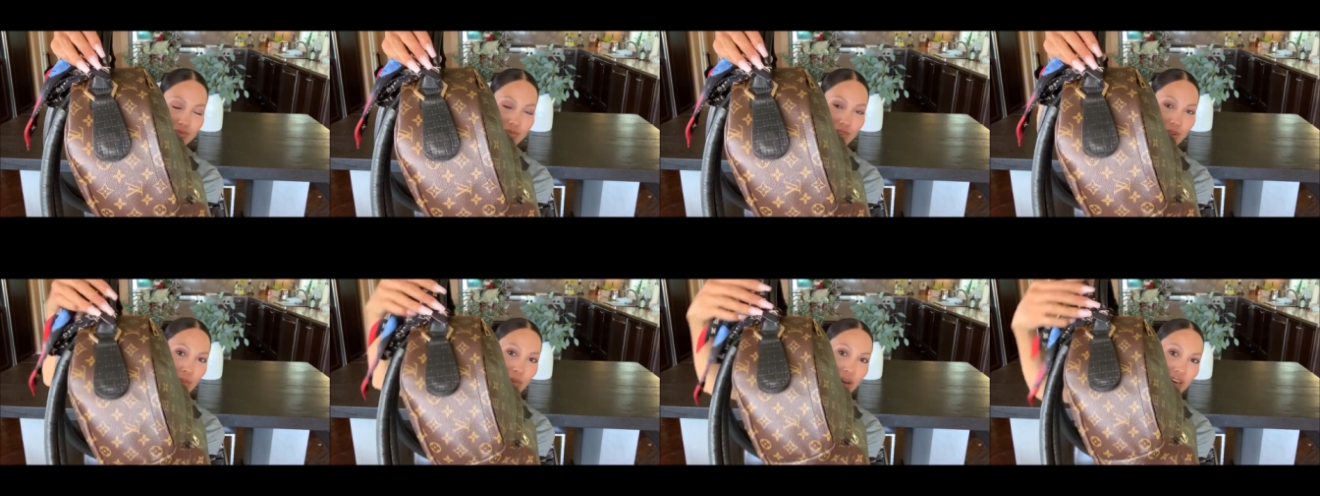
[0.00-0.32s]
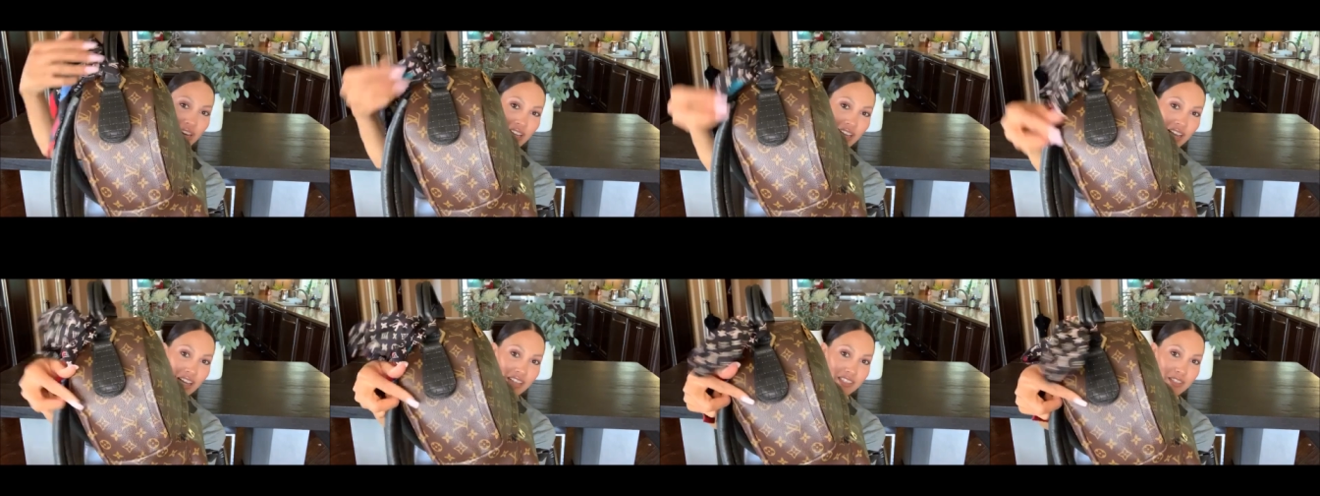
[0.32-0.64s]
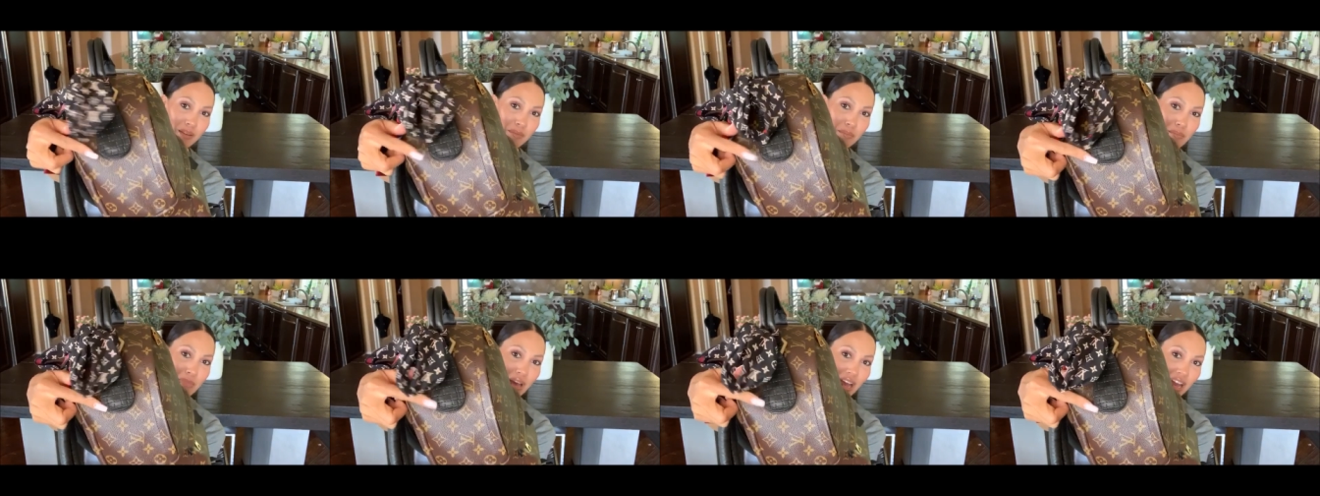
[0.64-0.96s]
but it has a
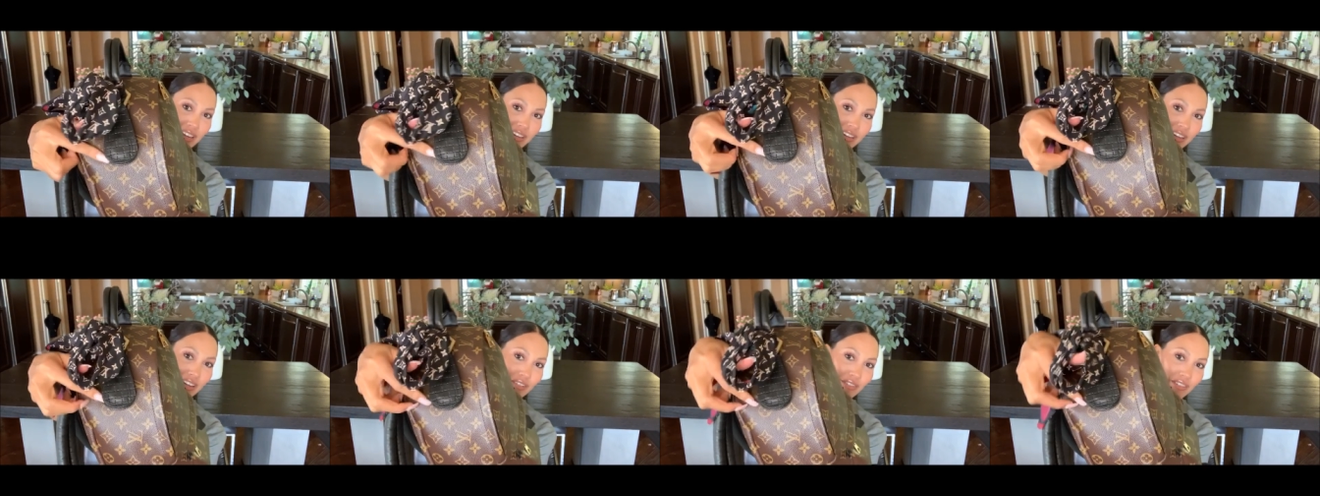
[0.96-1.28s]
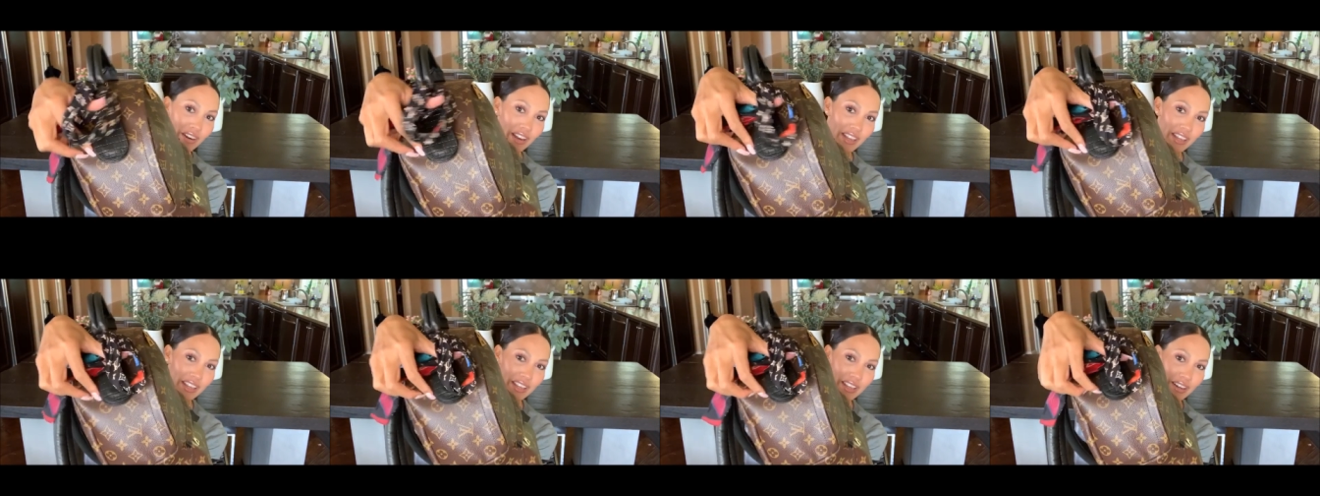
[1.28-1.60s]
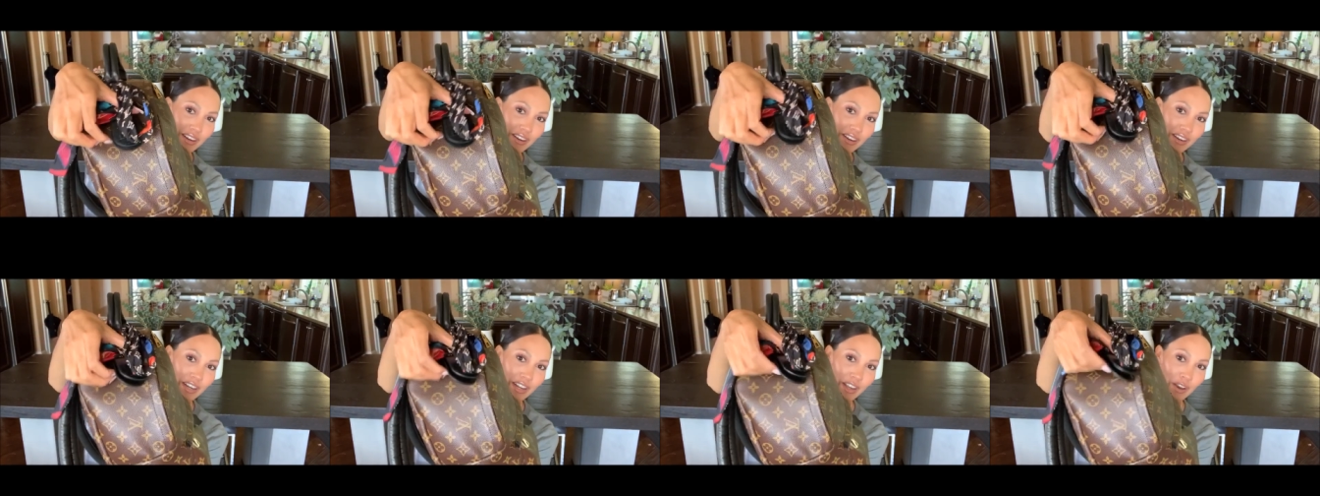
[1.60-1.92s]
magnet right
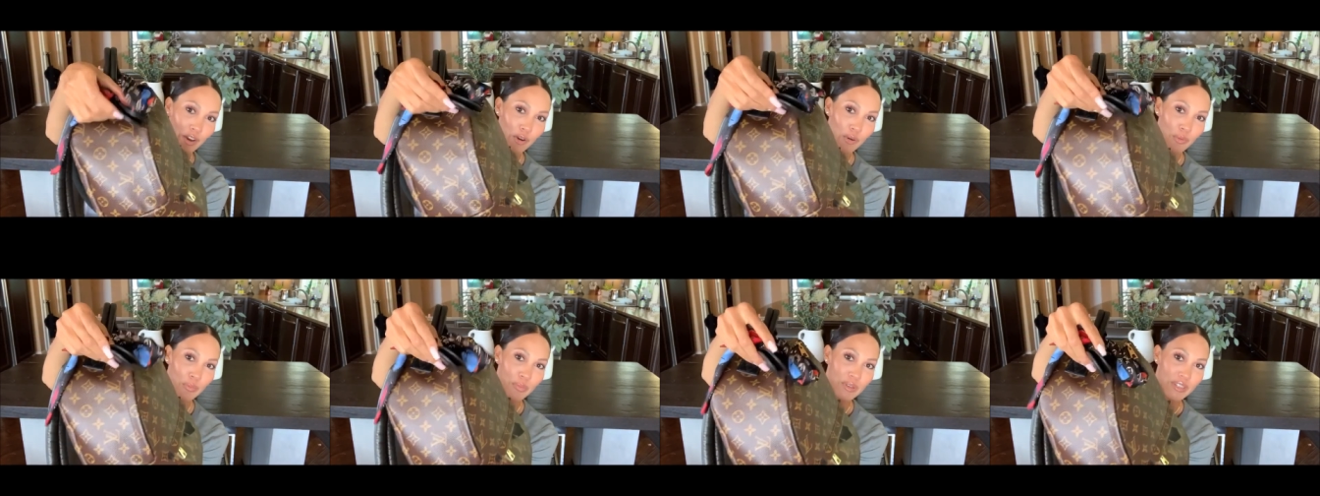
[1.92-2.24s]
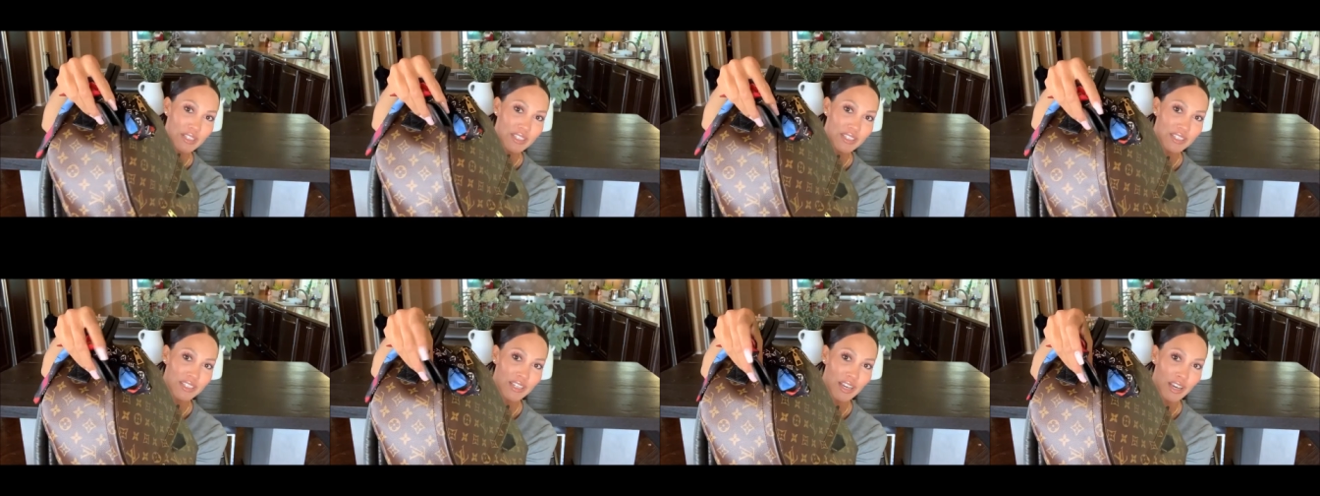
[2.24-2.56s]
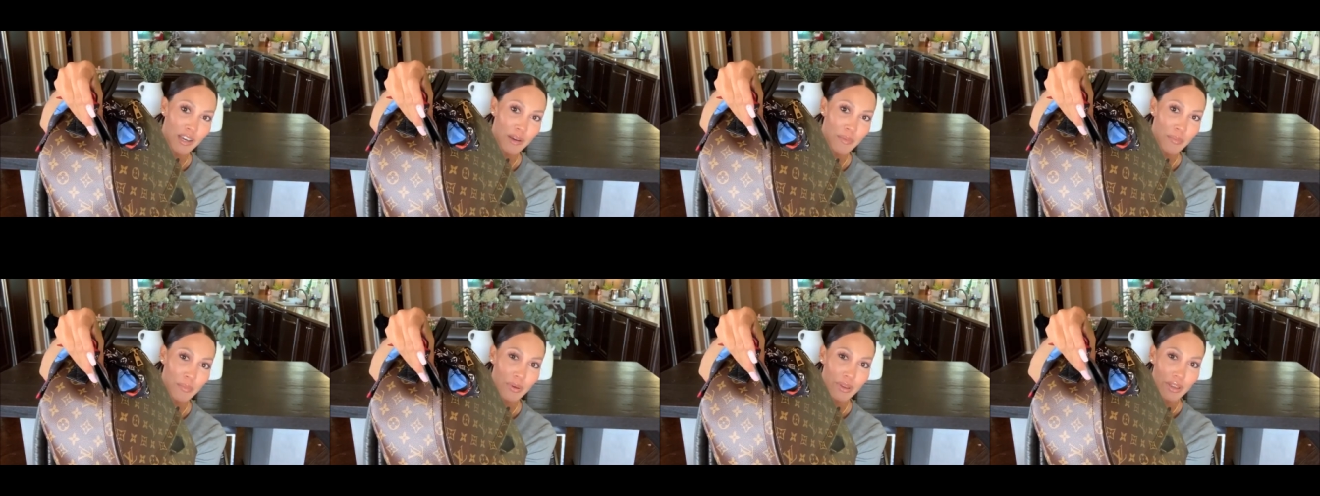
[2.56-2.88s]
here and it opens
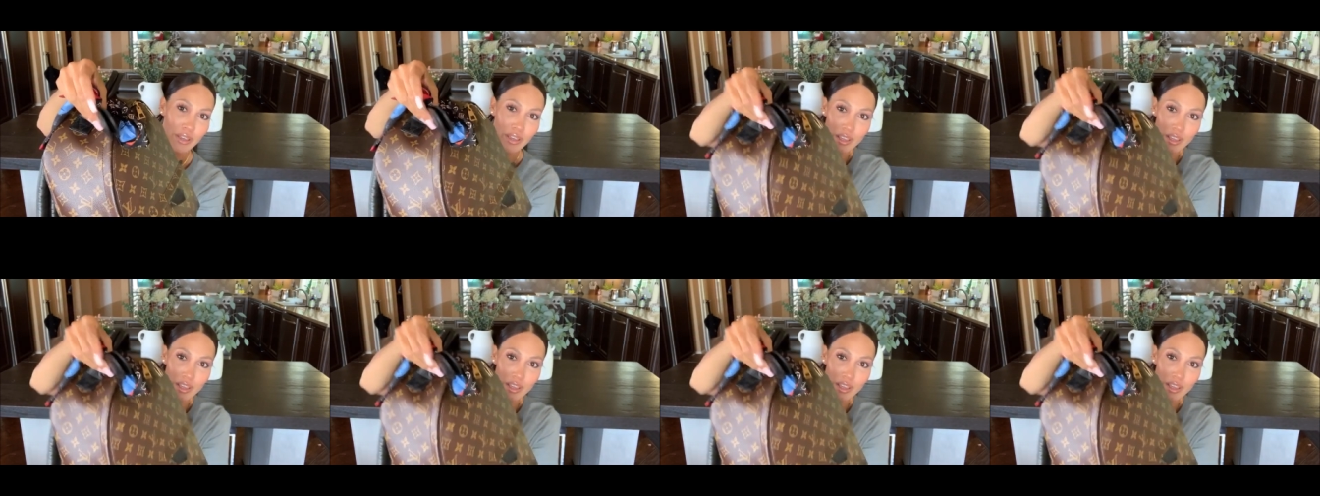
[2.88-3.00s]
up.